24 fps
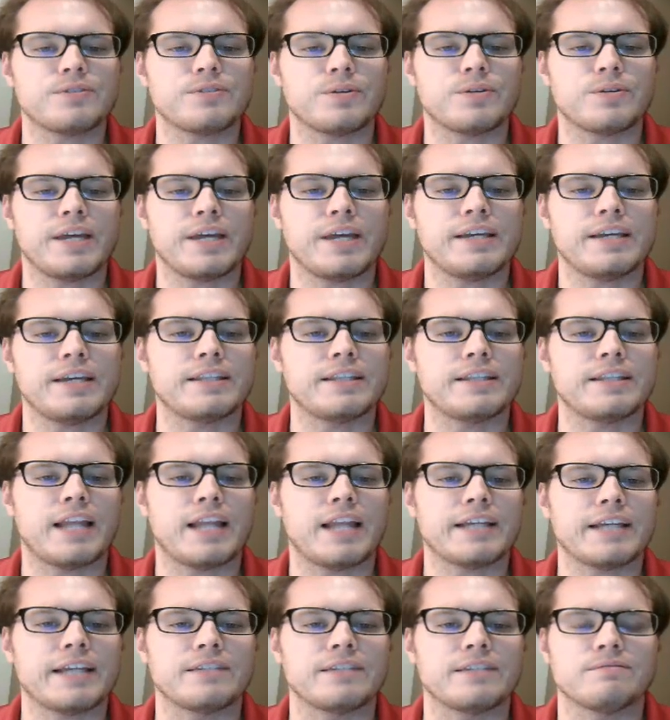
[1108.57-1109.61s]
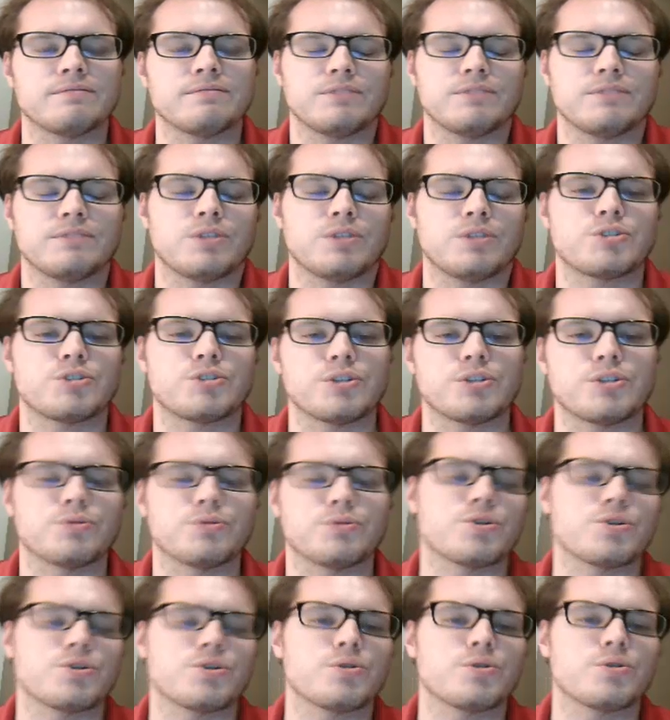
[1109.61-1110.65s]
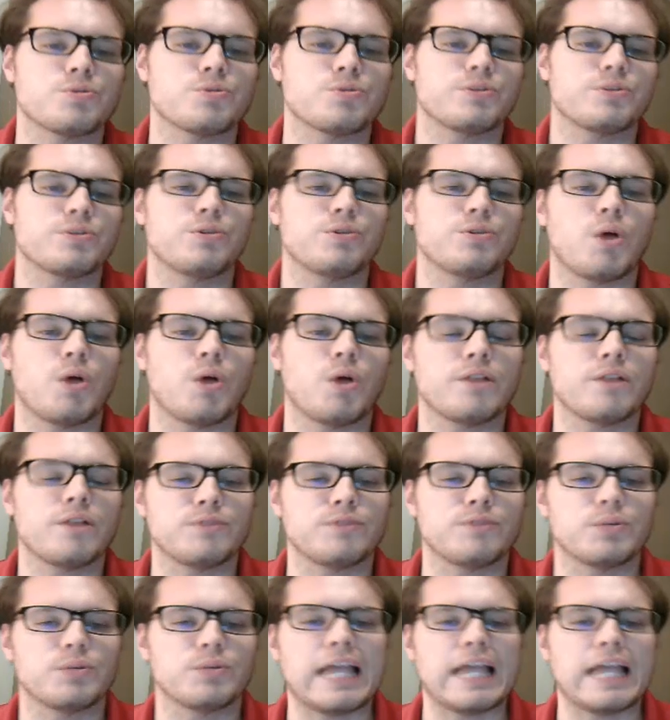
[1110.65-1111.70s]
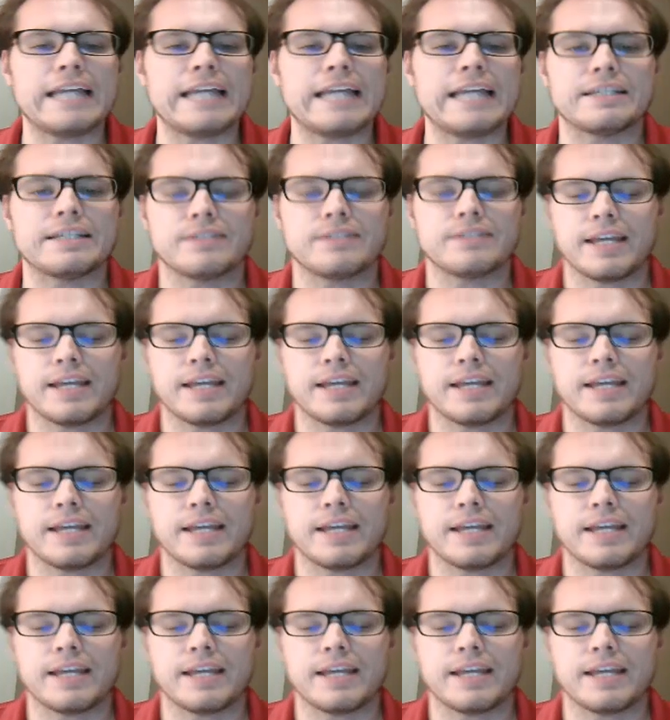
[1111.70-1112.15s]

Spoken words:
Okay, and then I can share the results with you all if you would like it